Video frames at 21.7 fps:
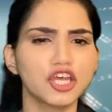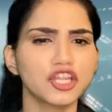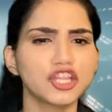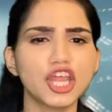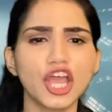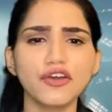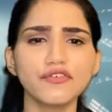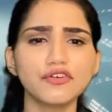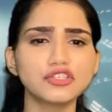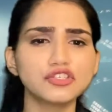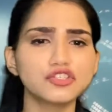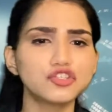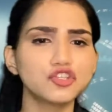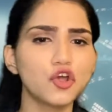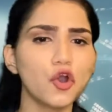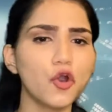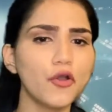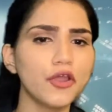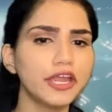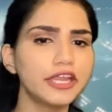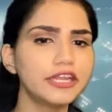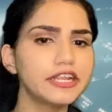there was
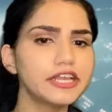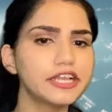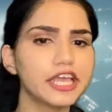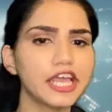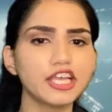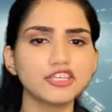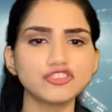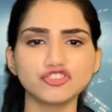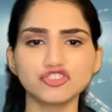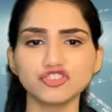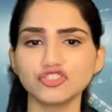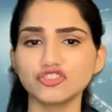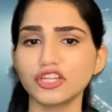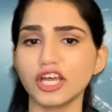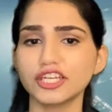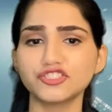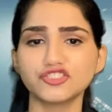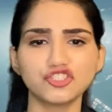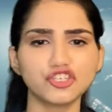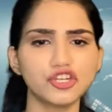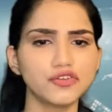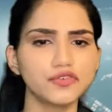no indication
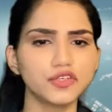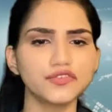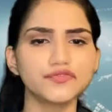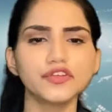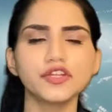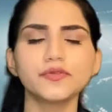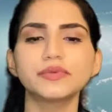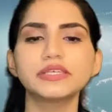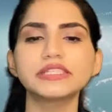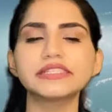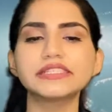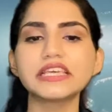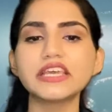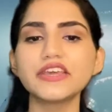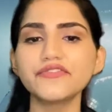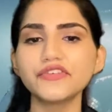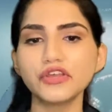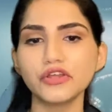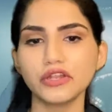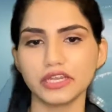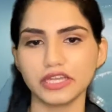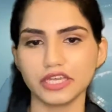that children will be
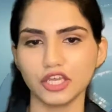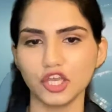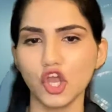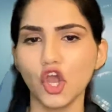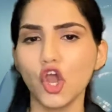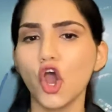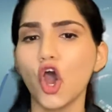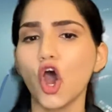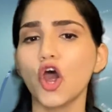severely